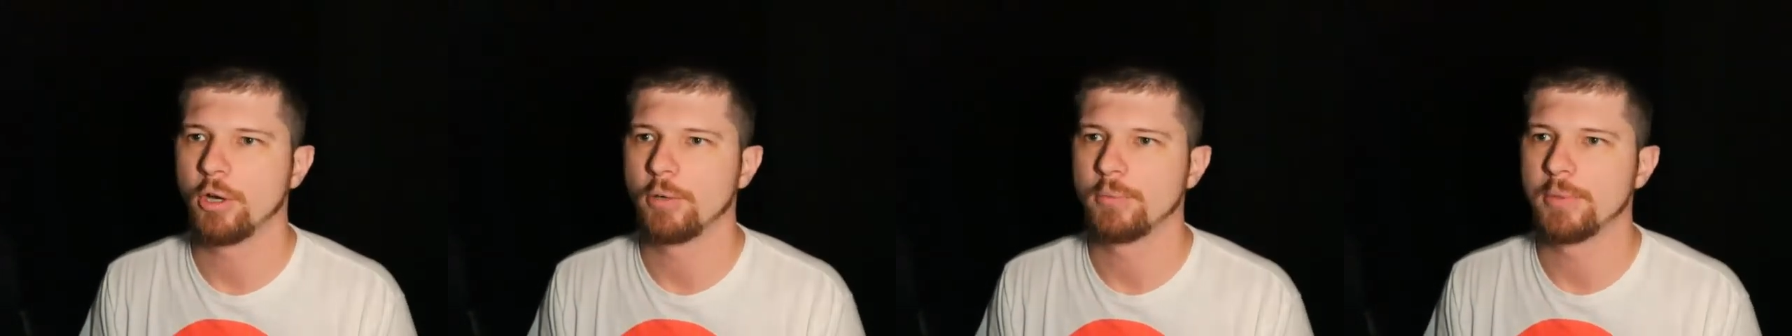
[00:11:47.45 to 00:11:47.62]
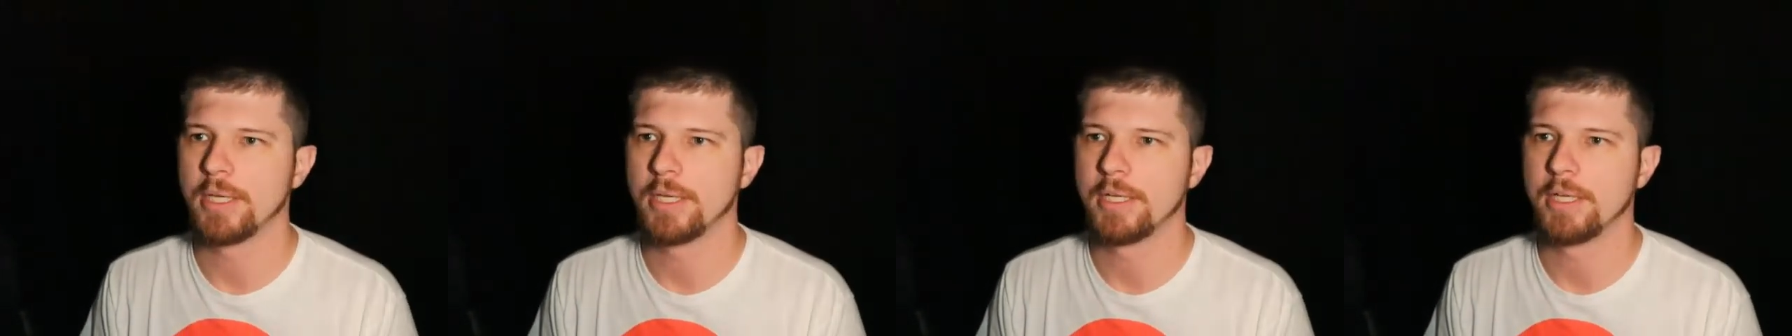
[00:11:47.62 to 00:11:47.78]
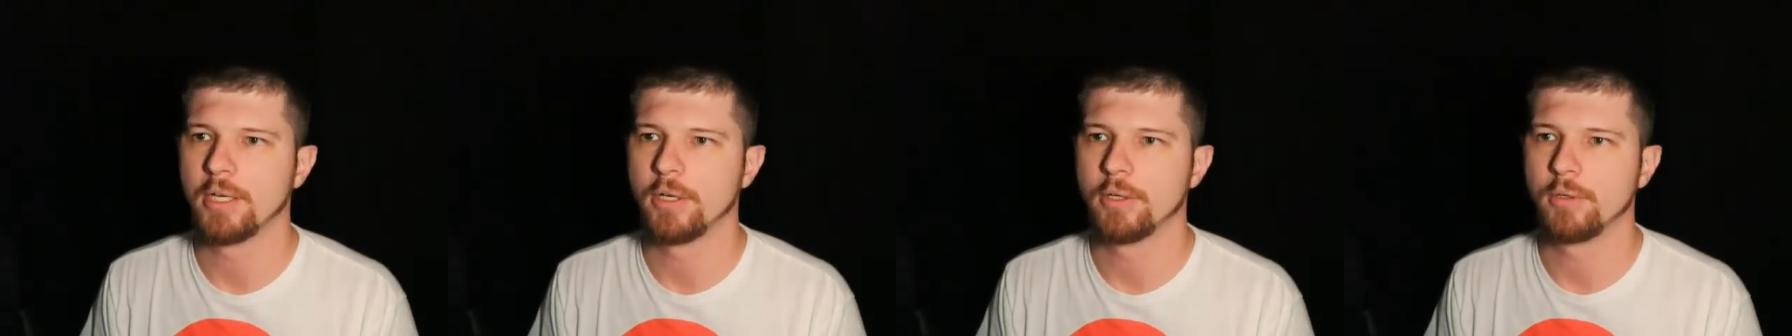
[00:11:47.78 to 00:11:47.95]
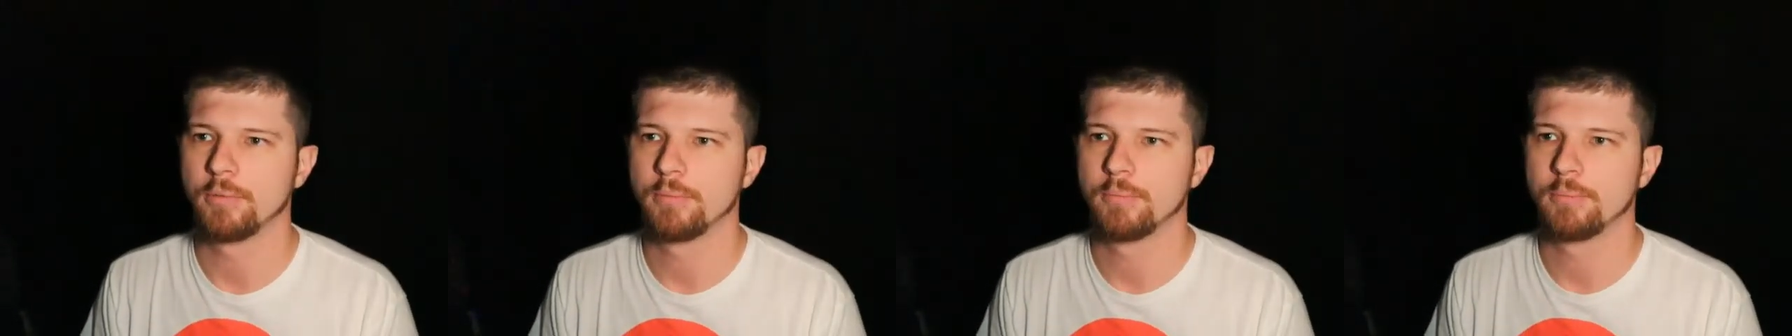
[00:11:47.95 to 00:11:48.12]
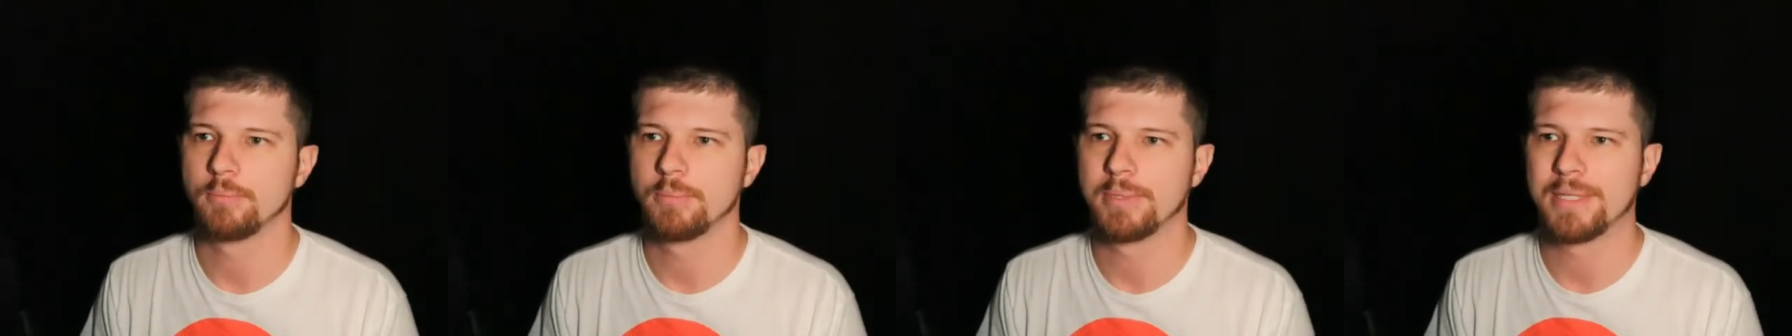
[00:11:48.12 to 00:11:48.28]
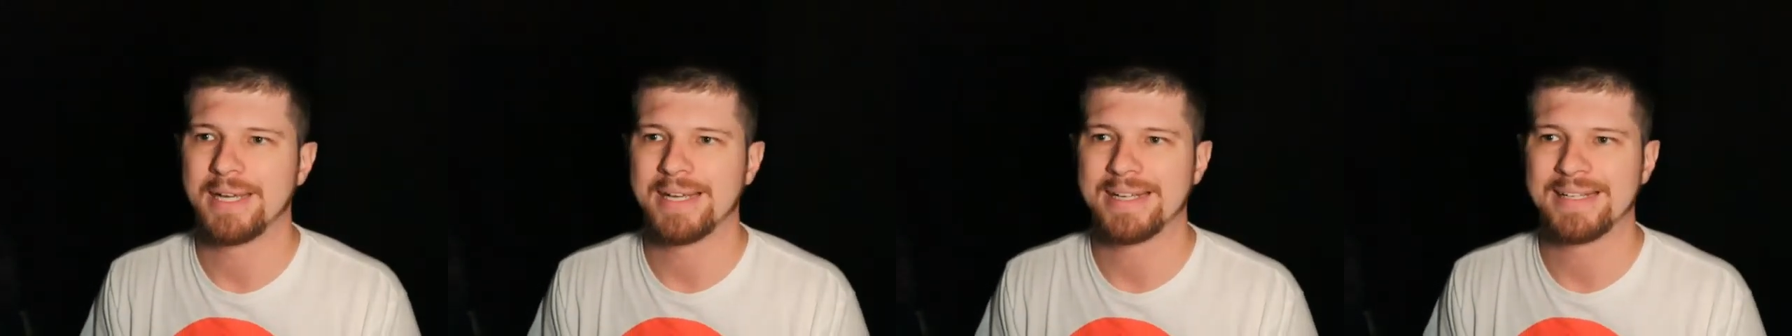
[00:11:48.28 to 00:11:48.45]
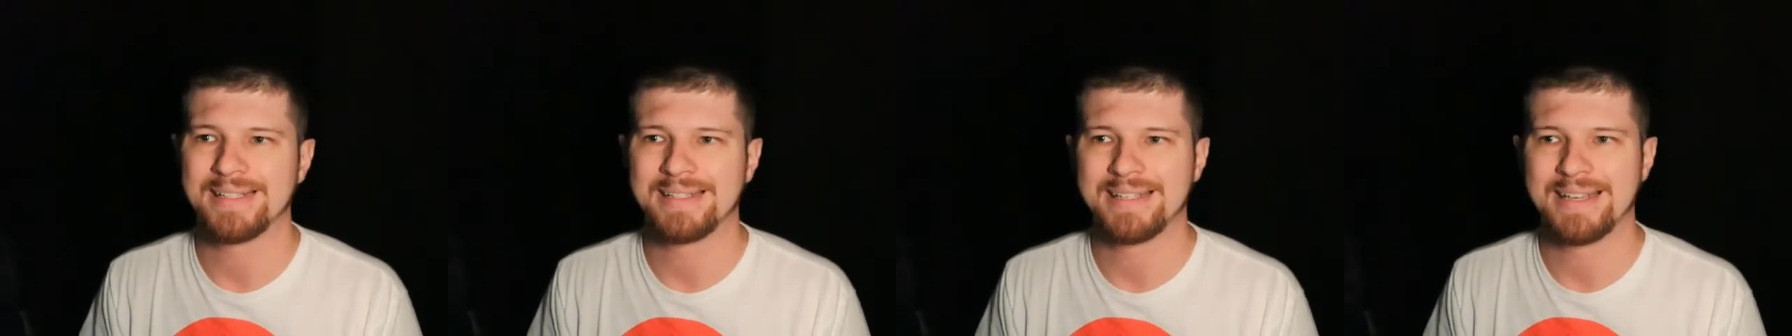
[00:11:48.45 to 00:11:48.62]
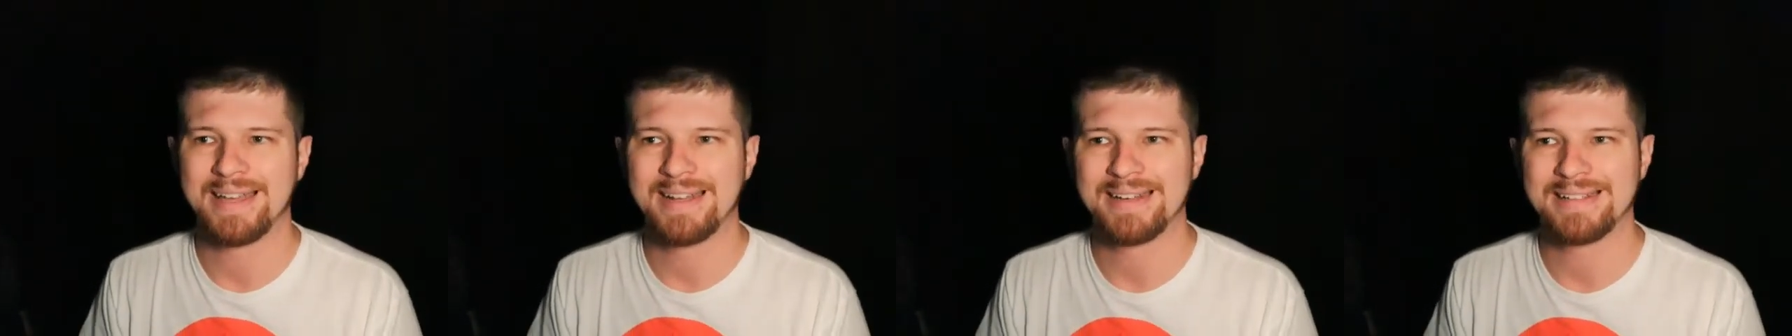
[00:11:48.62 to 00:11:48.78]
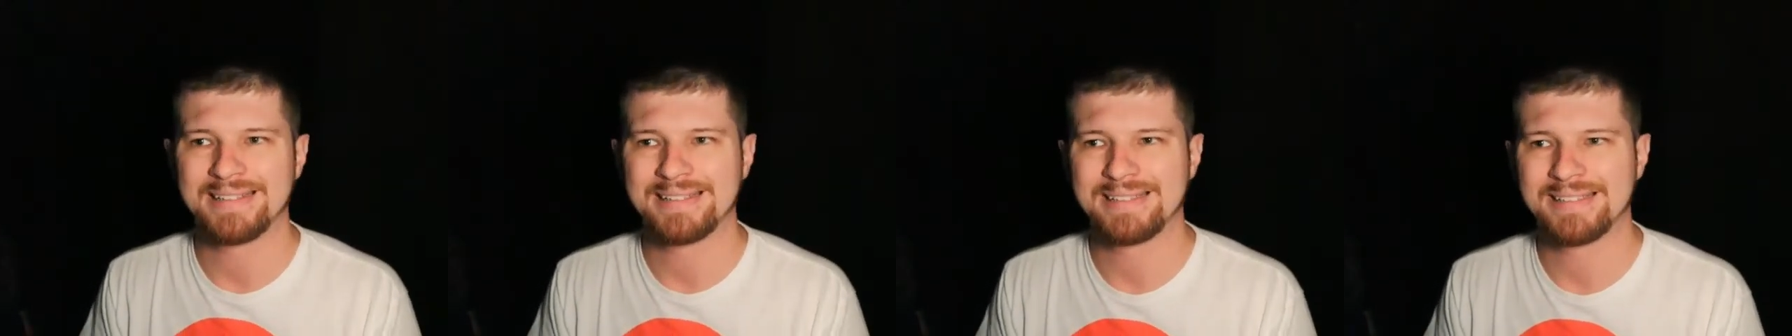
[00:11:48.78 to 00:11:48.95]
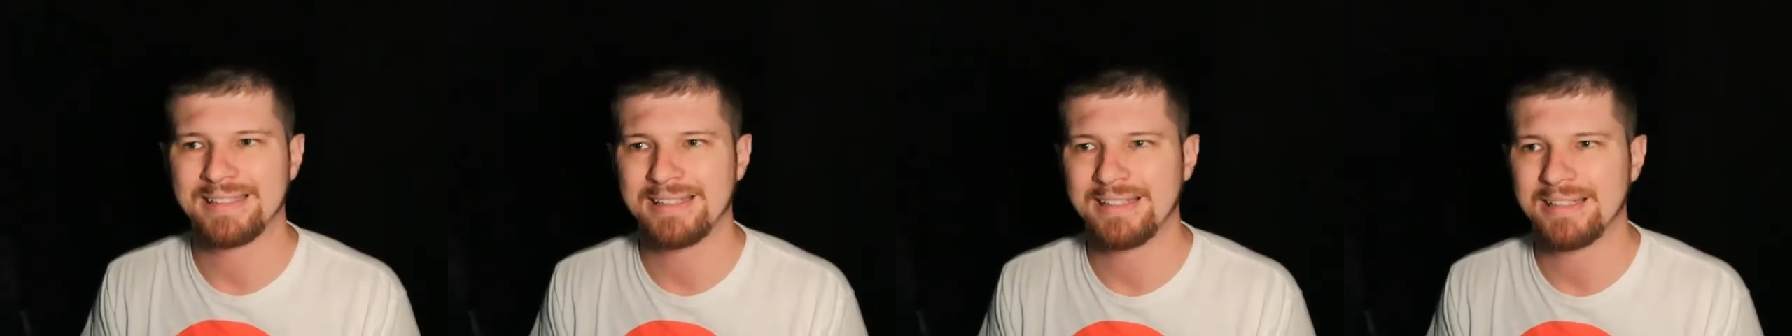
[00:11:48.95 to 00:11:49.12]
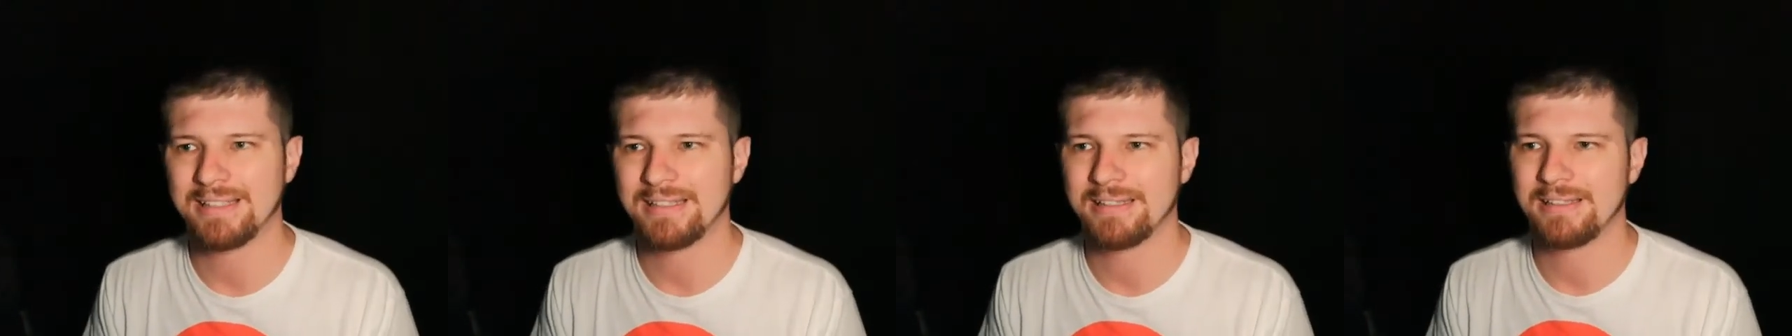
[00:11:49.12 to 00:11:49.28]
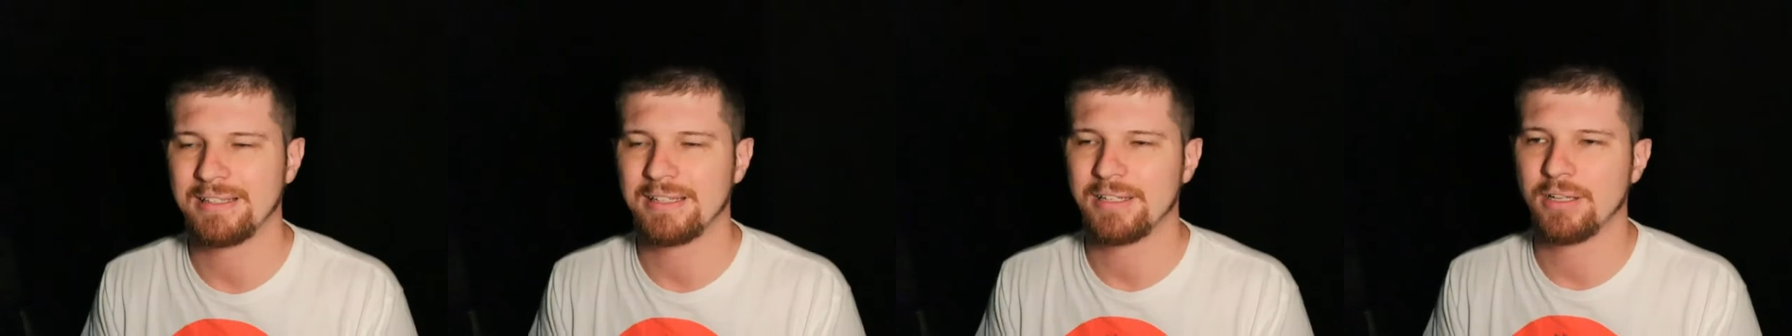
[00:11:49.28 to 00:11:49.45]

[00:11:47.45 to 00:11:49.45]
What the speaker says: they don't, but I can kind of see it,